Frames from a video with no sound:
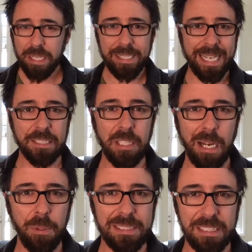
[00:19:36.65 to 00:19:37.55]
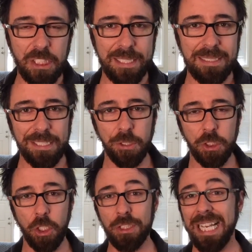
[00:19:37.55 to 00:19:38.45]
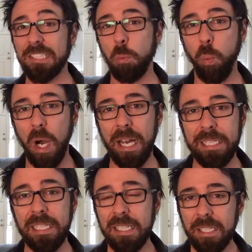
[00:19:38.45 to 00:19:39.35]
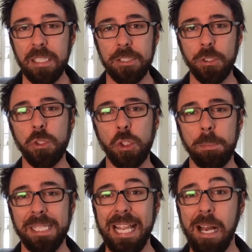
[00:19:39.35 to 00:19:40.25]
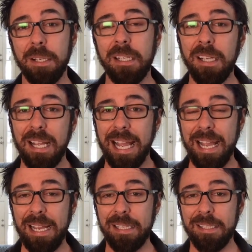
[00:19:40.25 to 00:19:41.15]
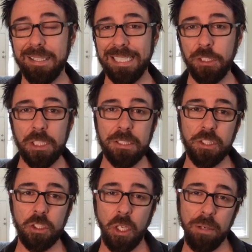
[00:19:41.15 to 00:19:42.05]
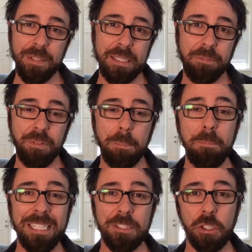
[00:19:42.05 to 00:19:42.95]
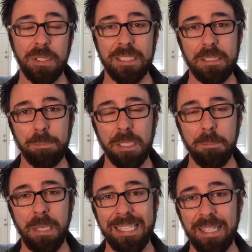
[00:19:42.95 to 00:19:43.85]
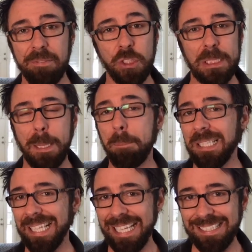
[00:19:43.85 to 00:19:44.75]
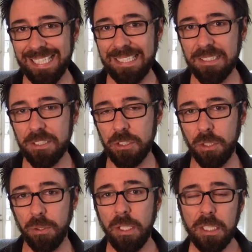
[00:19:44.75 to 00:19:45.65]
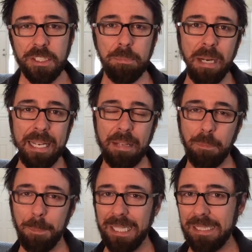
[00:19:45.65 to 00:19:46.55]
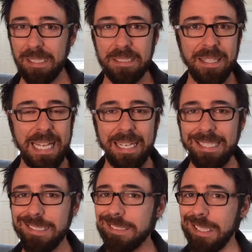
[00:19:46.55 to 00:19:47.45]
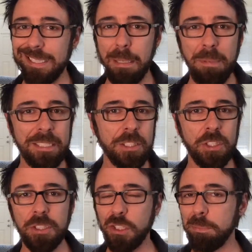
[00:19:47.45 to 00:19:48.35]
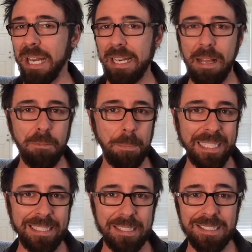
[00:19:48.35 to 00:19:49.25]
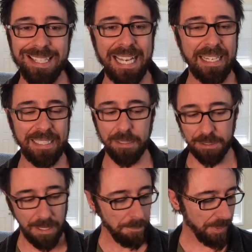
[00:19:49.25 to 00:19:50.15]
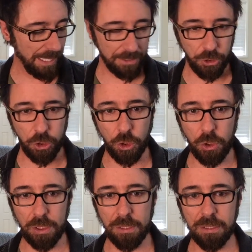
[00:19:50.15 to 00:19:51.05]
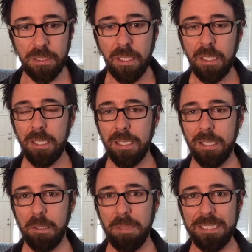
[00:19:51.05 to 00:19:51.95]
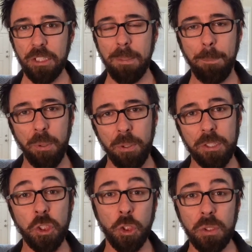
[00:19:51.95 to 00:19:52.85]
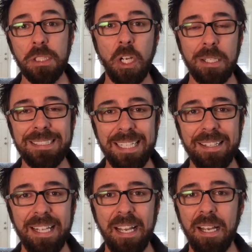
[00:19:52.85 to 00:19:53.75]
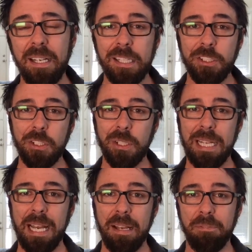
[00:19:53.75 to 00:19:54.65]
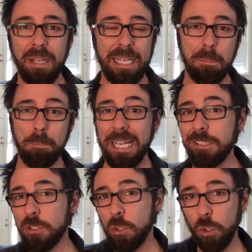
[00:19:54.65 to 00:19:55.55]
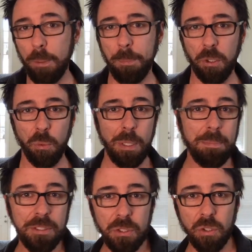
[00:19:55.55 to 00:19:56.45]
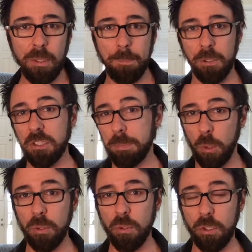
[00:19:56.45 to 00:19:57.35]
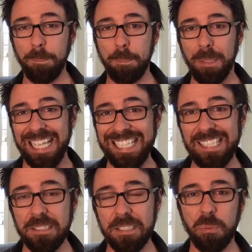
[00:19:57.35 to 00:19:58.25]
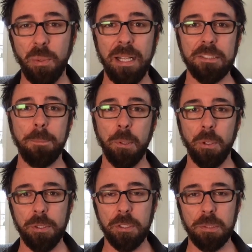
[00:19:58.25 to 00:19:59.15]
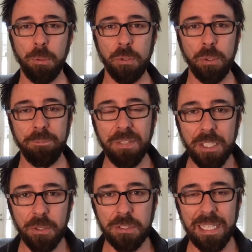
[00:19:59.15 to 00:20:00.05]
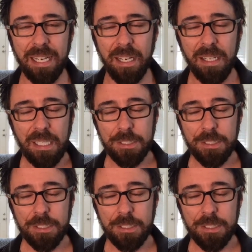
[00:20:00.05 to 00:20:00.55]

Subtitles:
Yes, I would suggest that your church has one YouTube account, and then you can serve the different ministries simply by leveraging playlists. So you might have a playlist that is Sunday messages, you might have a playlist that is students, and you can put all the student content there. You could have a men's group or a women's group or a small group playlist as well, and you put all your small group videos there.